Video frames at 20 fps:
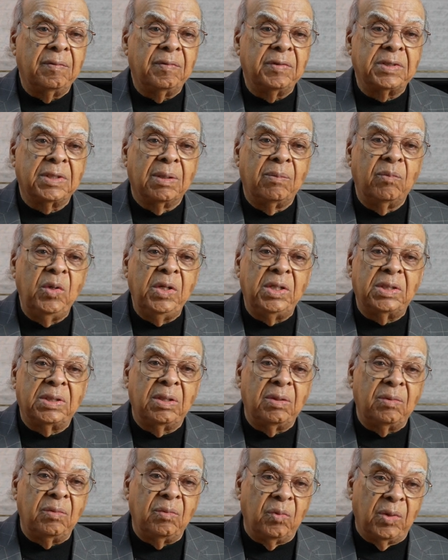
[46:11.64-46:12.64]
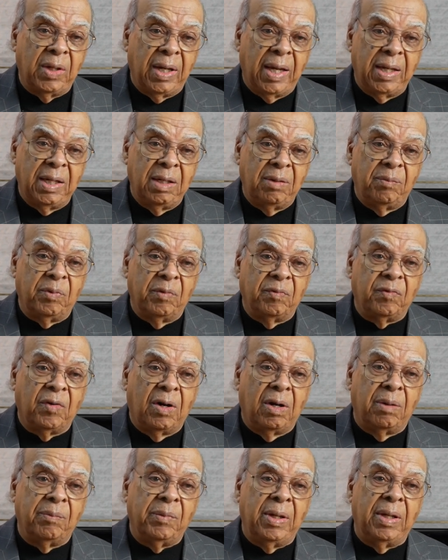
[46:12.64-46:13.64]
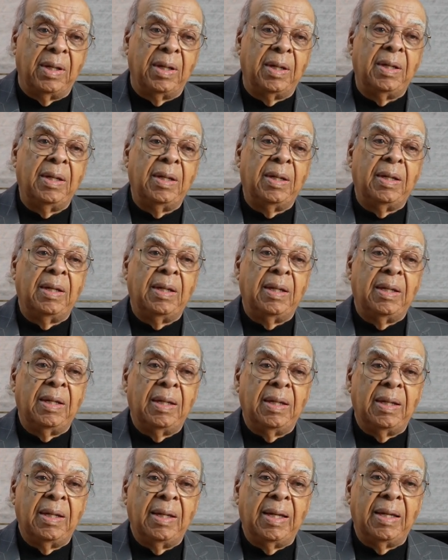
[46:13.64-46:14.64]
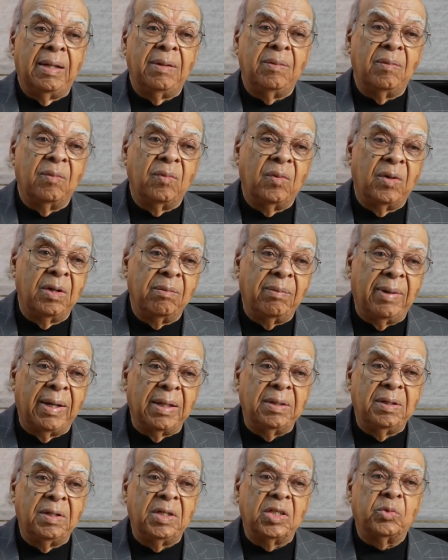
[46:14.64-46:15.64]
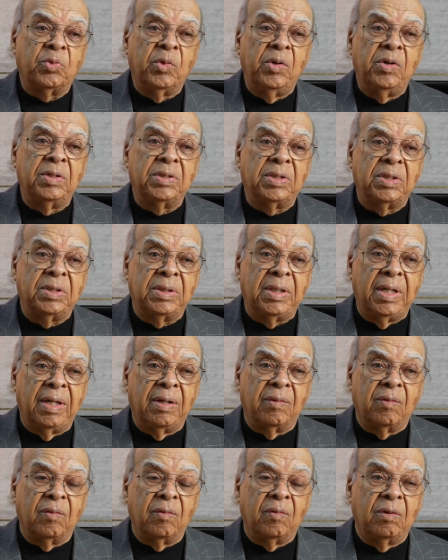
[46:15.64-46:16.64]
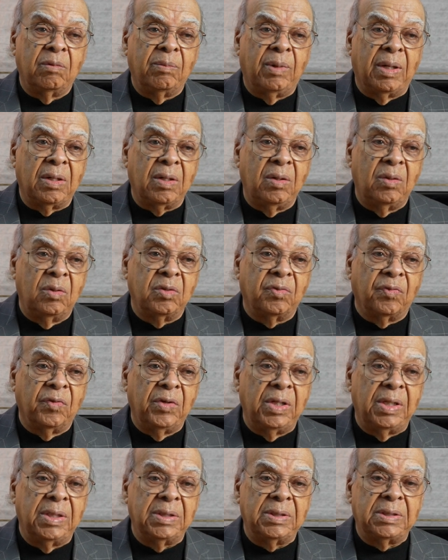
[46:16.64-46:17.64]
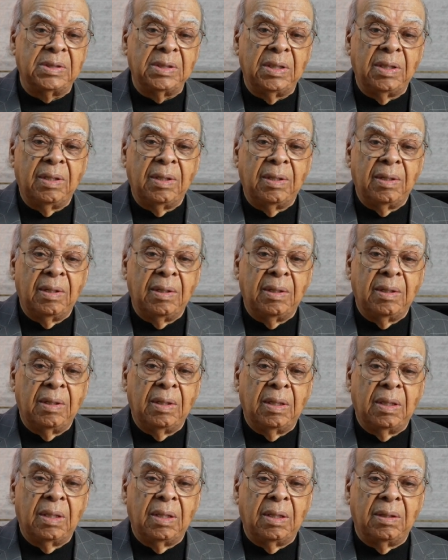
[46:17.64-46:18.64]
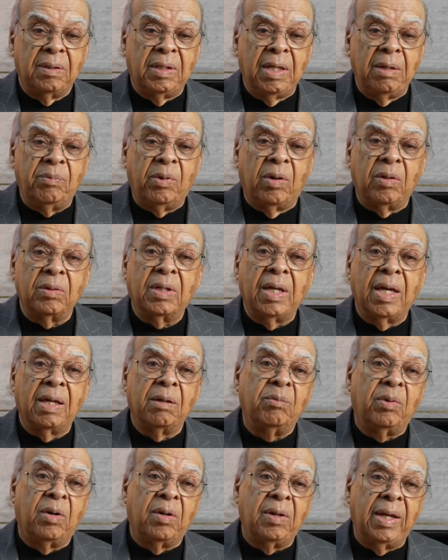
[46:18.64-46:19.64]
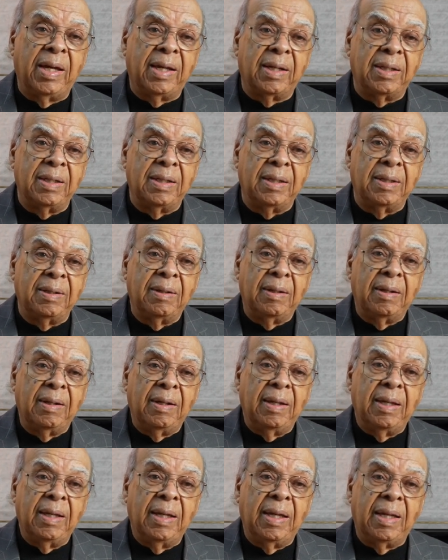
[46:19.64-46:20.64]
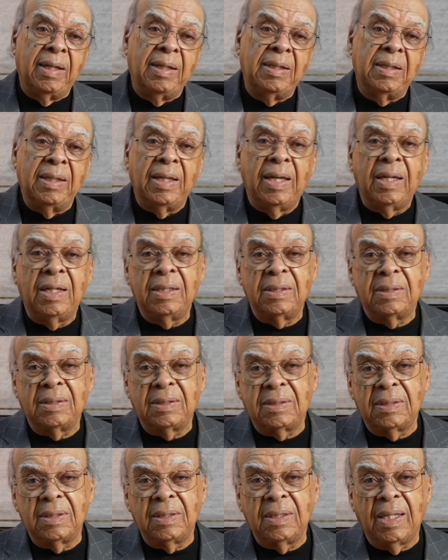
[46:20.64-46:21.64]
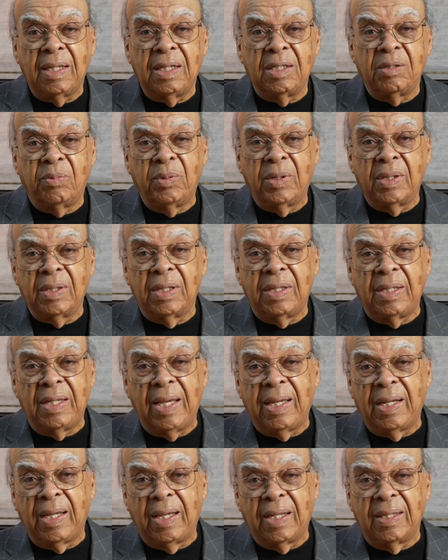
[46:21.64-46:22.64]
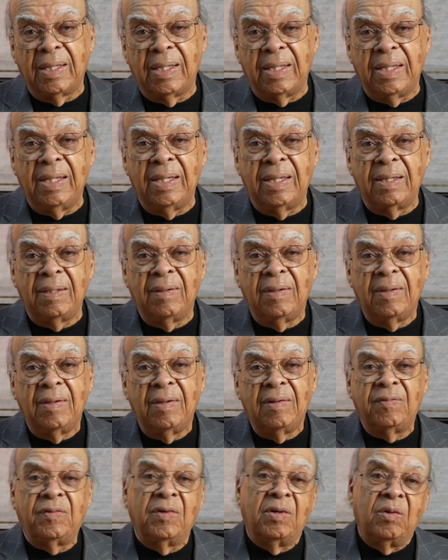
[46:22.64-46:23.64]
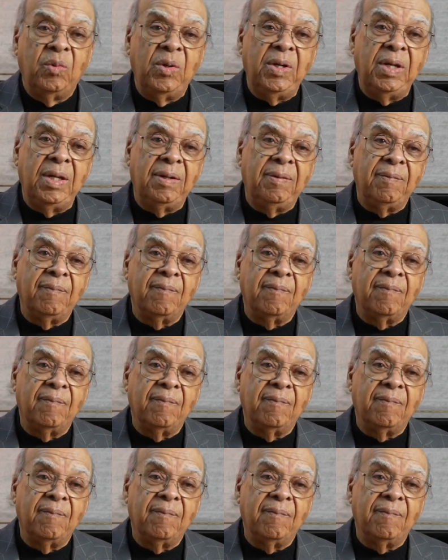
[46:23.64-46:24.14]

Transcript: some weeks when I didn't perform there. Mm -hmm. And one of my good experiences there, one of my close friends, uh, they bought Cannonball Adderley oh, wow. and, his, and, his, and his brother Nat Adderley in for a week,